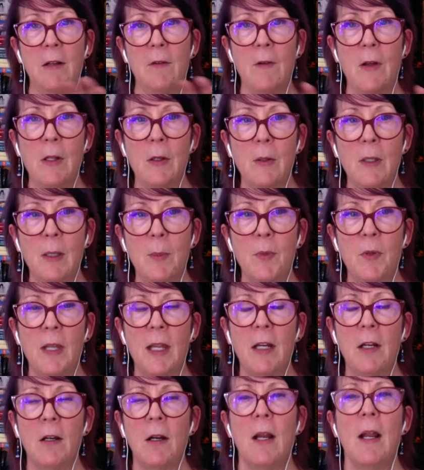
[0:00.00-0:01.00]
following the
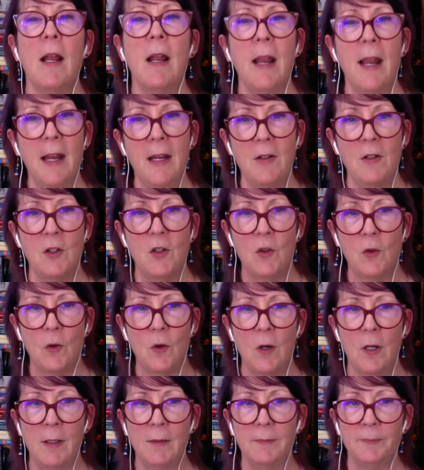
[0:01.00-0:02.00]
player, and destroy.